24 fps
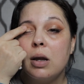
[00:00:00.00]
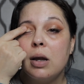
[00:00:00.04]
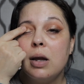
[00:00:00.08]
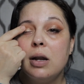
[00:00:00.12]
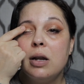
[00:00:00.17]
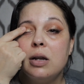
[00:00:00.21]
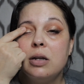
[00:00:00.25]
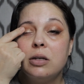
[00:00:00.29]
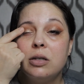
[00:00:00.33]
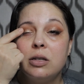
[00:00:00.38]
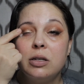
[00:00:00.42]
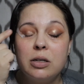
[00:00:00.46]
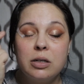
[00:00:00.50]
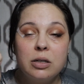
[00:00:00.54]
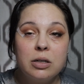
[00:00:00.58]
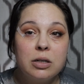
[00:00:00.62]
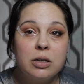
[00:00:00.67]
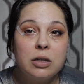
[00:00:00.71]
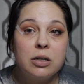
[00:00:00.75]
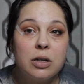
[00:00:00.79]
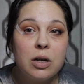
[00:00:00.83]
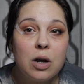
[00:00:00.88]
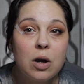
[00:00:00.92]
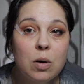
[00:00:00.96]
It is
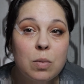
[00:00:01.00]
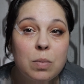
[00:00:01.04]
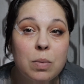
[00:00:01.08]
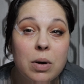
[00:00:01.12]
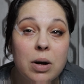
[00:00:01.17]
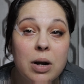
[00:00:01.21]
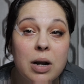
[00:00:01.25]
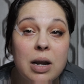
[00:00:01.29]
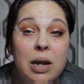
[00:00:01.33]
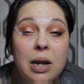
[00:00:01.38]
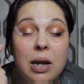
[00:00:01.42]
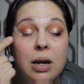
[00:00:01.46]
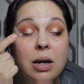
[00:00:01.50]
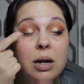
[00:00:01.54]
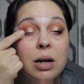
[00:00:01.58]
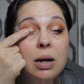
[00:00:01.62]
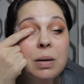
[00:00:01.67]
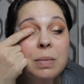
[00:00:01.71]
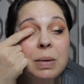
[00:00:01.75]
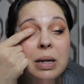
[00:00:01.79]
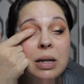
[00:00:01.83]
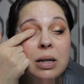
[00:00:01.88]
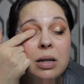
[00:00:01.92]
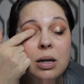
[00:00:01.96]
so pretty.
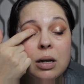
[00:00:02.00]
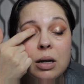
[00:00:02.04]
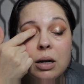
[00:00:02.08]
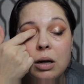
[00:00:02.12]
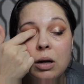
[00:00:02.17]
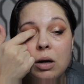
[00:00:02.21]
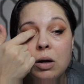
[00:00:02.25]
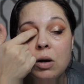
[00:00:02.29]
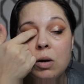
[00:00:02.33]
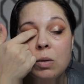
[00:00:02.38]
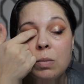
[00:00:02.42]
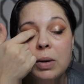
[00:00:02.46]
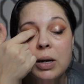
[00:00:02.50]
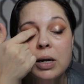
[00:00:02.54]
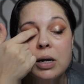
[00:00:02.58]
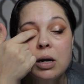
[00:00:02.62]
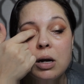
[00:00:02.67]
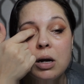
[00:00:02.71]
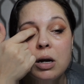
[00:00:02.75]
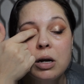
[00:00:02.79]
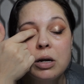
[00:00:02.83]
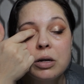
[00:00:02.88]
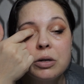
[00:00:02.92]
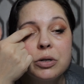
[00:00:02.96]
I mean, oh my
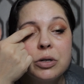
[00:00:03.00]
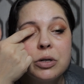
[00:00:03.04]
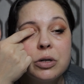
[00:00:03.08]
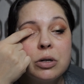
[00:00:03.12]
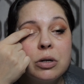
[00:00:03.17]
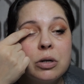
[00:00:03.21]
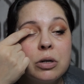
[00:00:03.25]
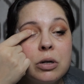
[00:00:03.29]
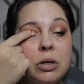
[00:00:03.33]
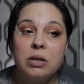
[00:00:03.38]
gosh.